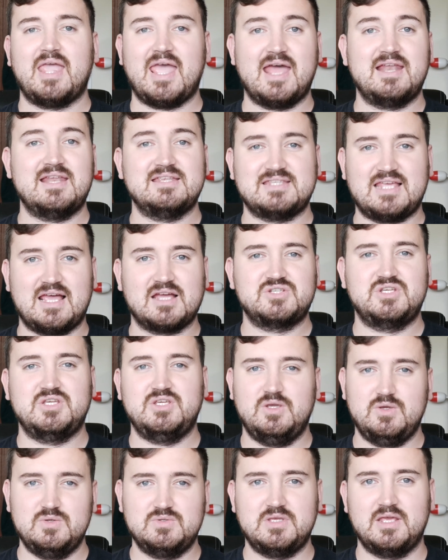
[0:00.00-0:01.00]
and it's actually
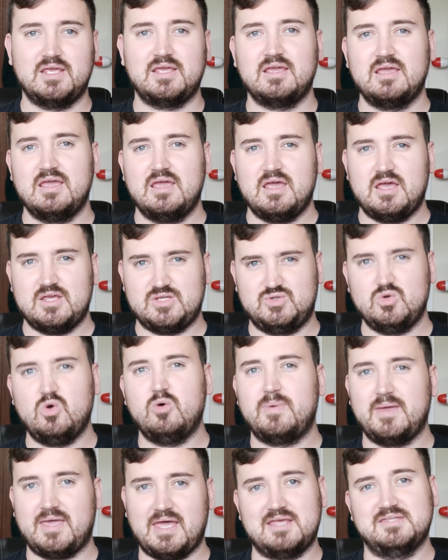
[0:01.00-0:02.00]
using
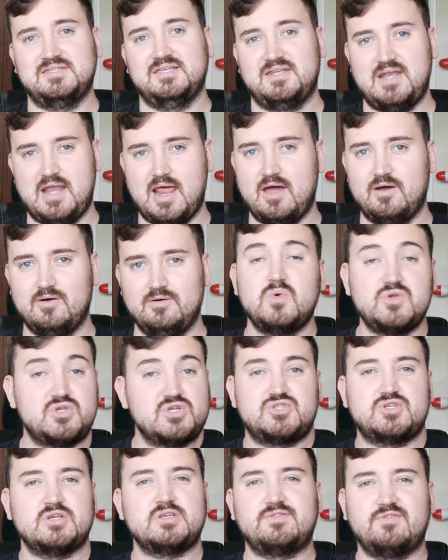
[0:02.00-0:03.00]
ascorbic acid now, which
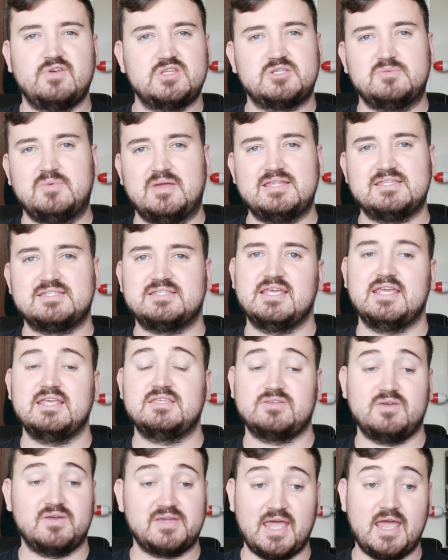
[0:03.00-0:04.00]
is just vitamin C.
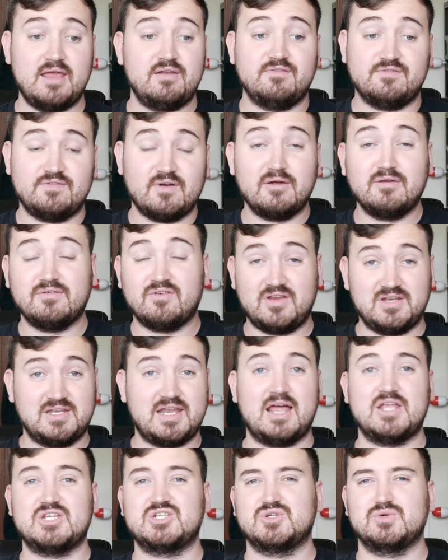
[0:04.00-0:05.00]
So again, very, very
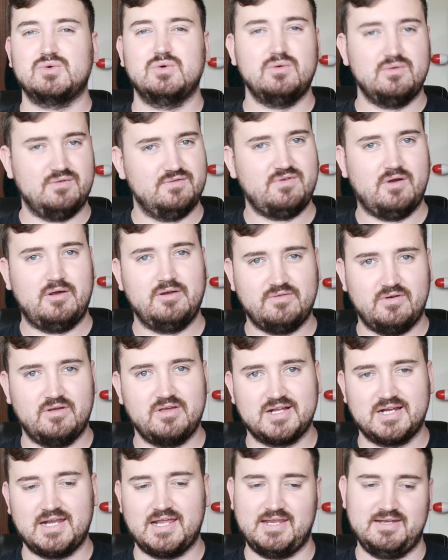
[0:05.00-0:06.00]
natural, very, very
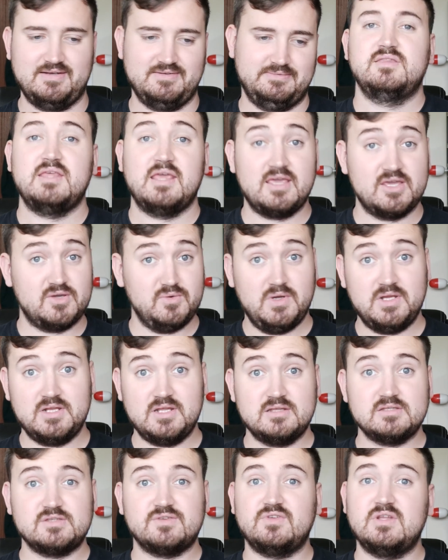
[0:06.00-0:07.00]
clean. The
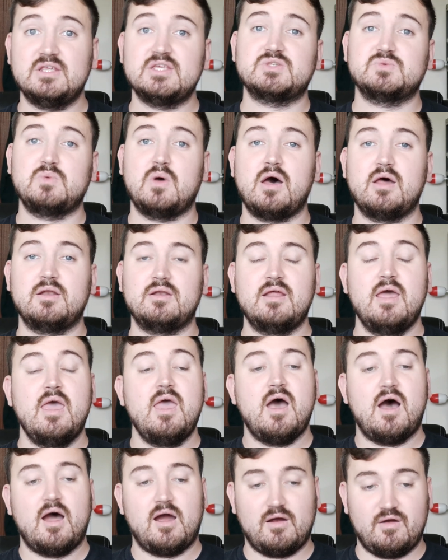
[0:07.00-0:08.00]
ingredients for this one
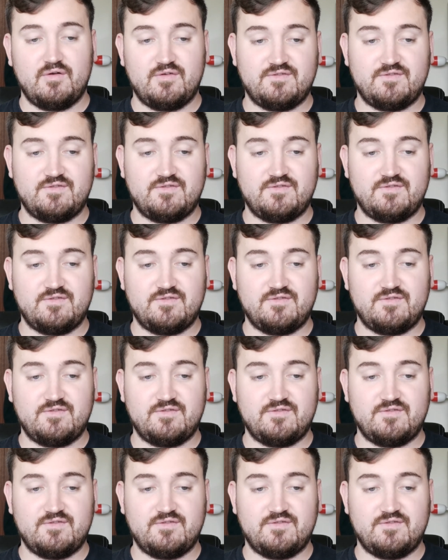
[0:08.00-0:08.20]
are a